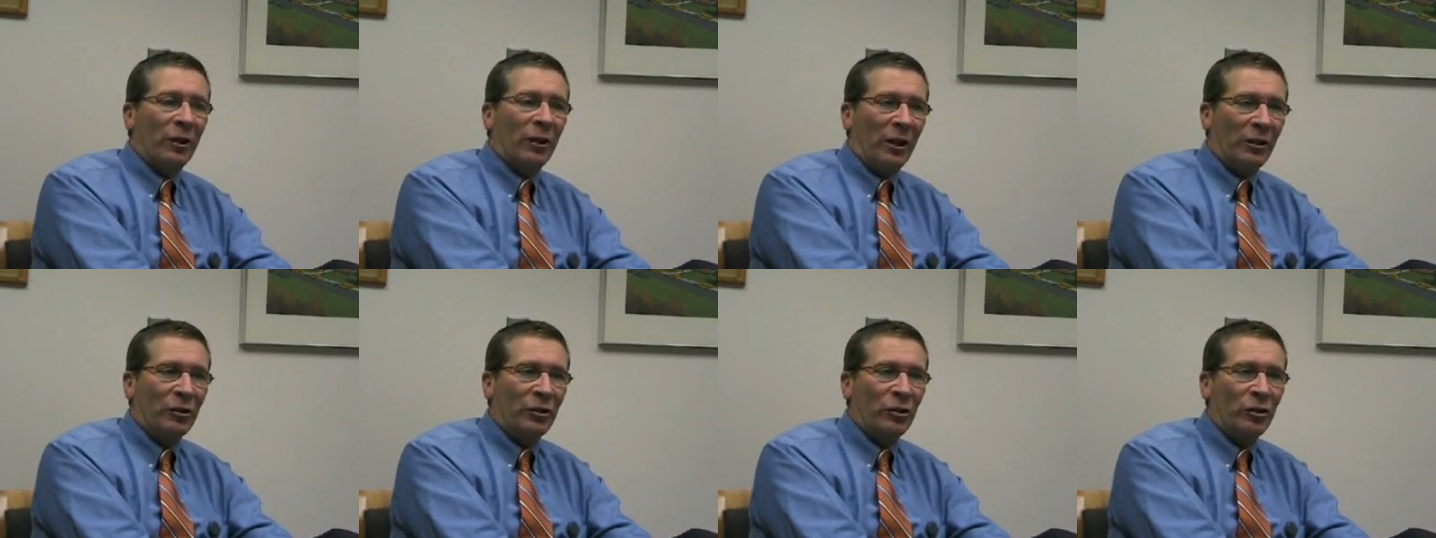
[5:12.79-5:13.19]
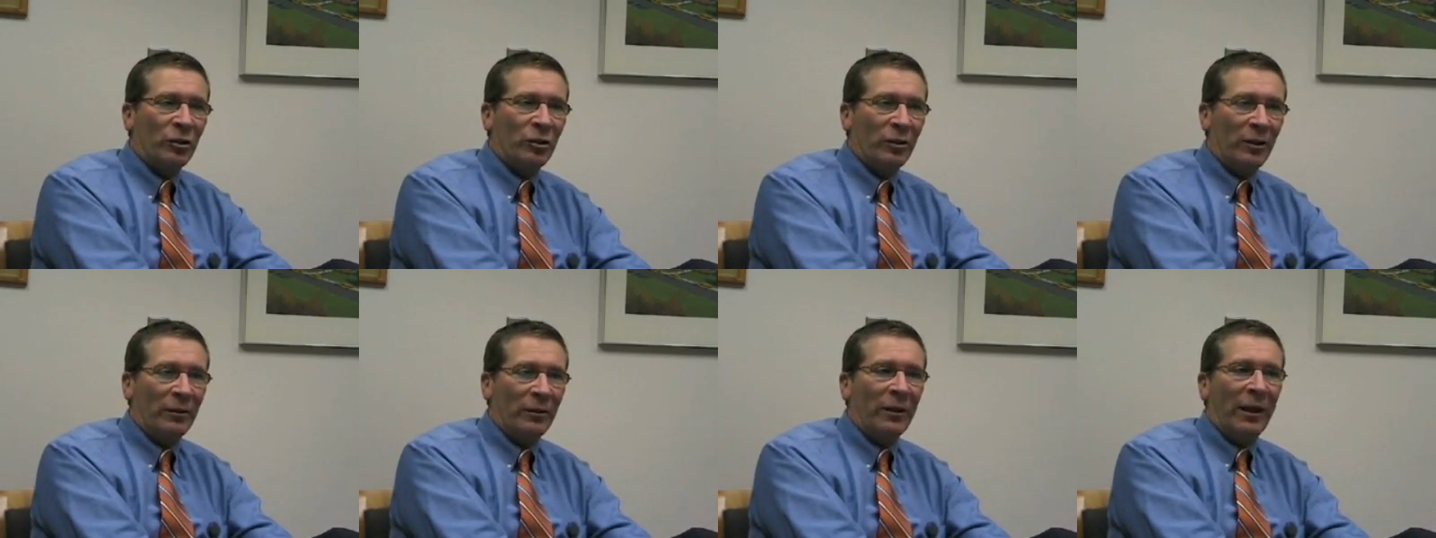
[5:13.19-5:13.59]
for
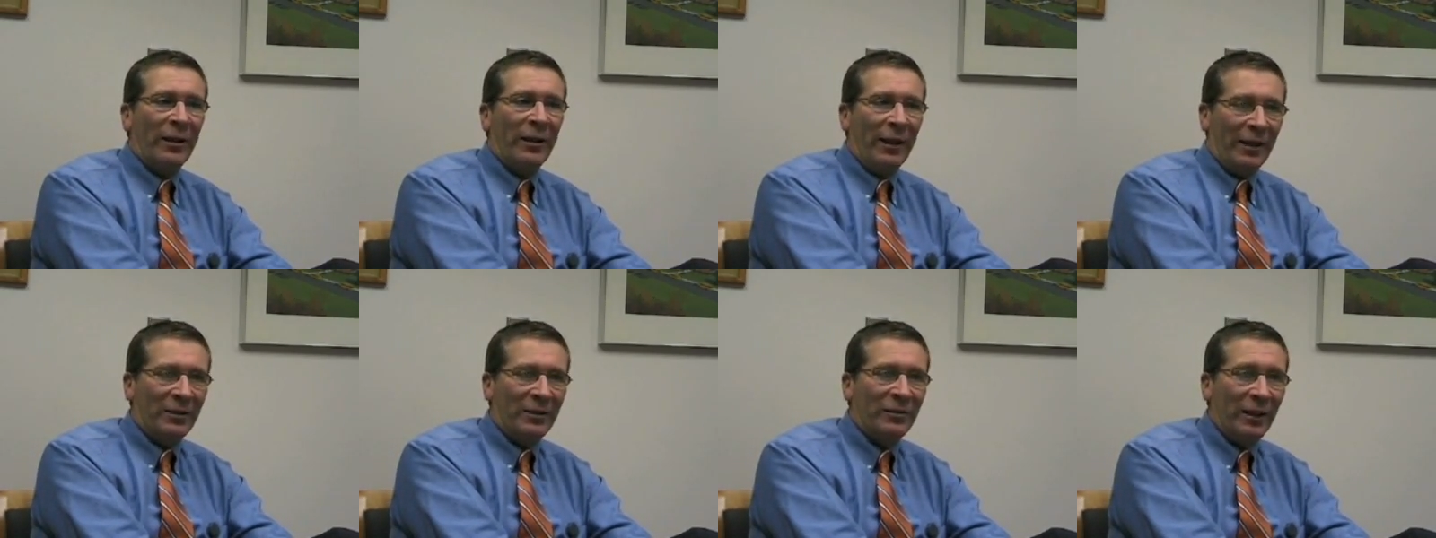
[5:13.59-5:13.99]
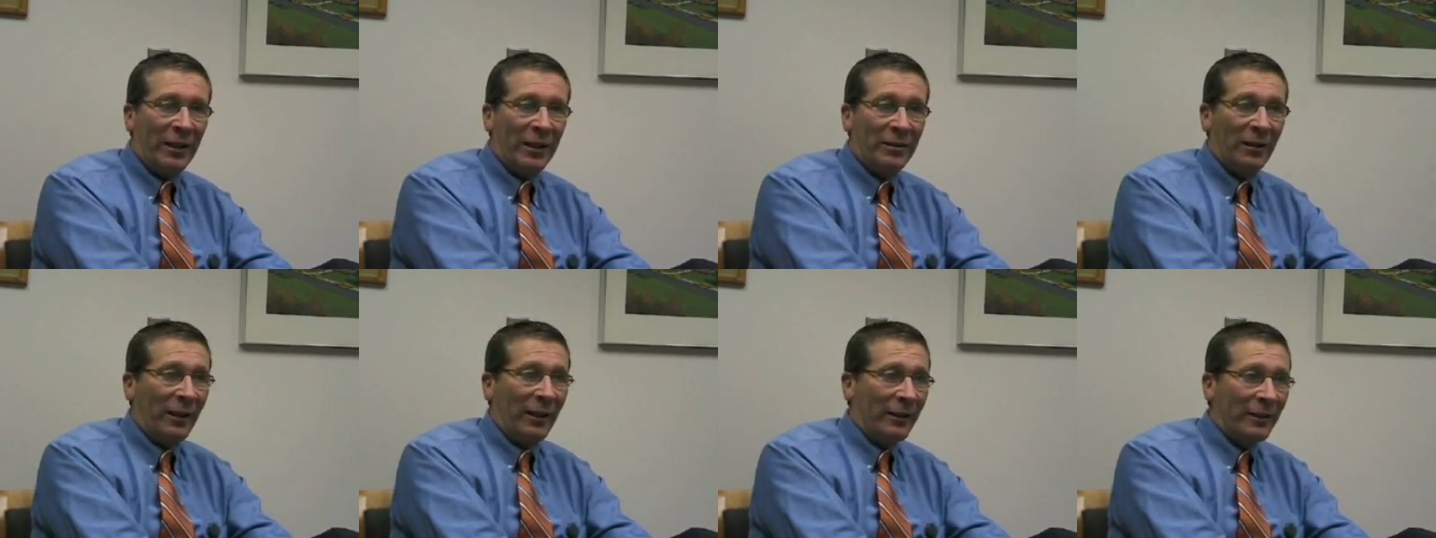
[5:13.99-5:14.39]
lunch on
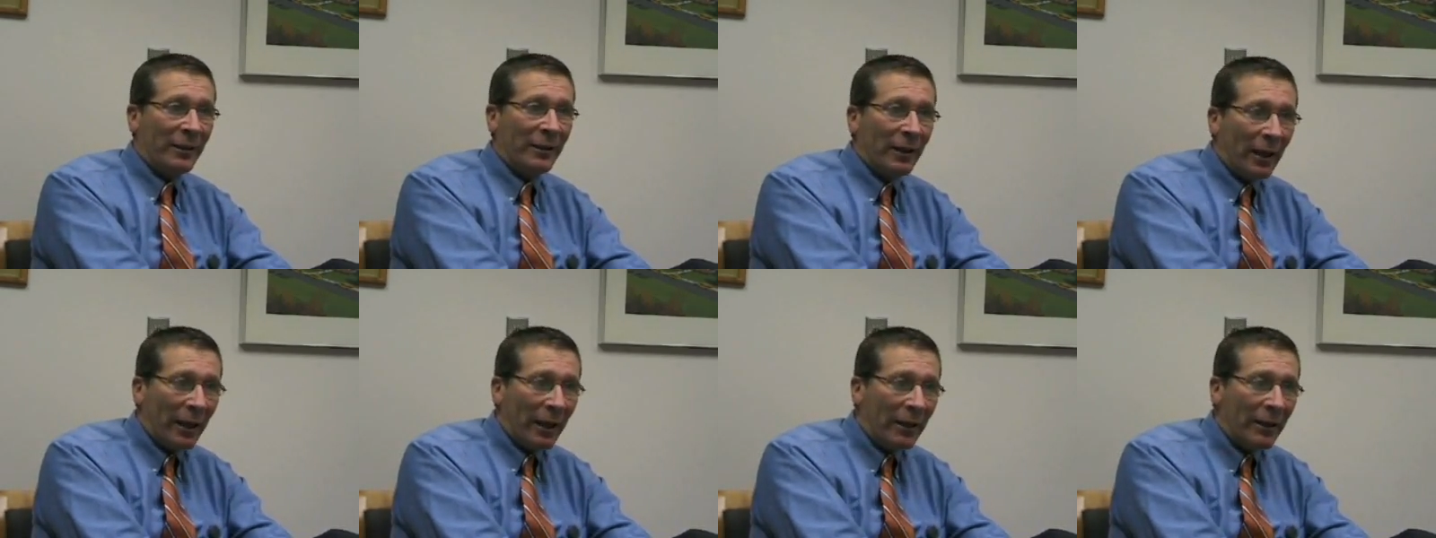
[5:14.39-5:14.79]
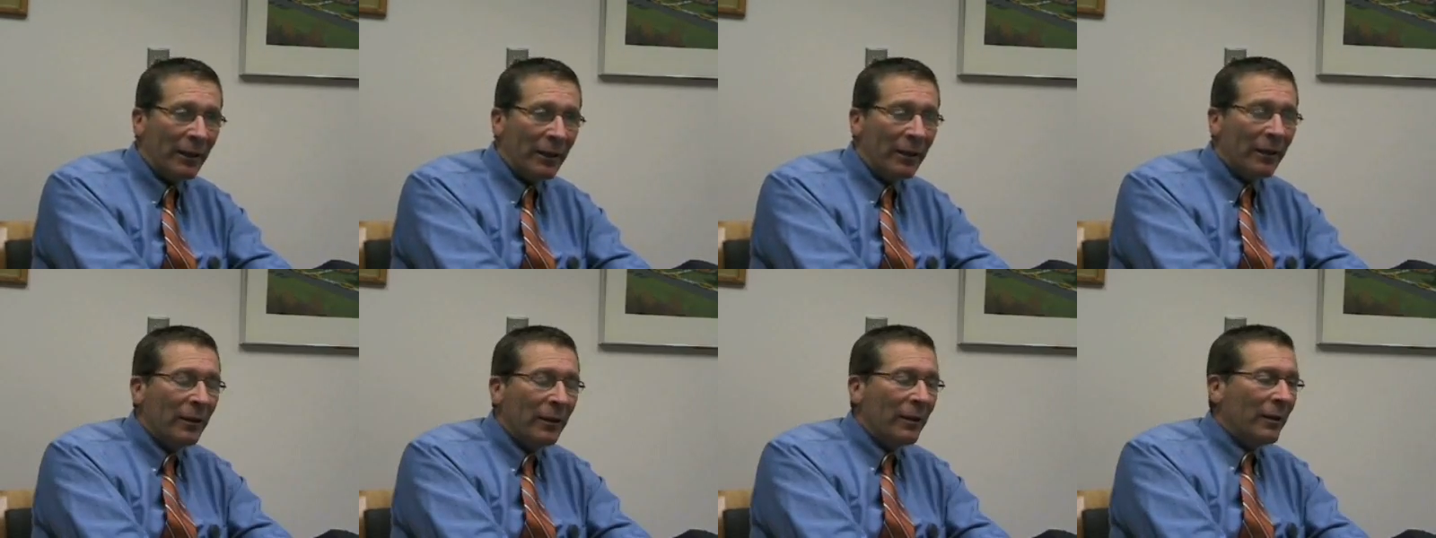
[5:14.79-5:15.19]
nice days like today.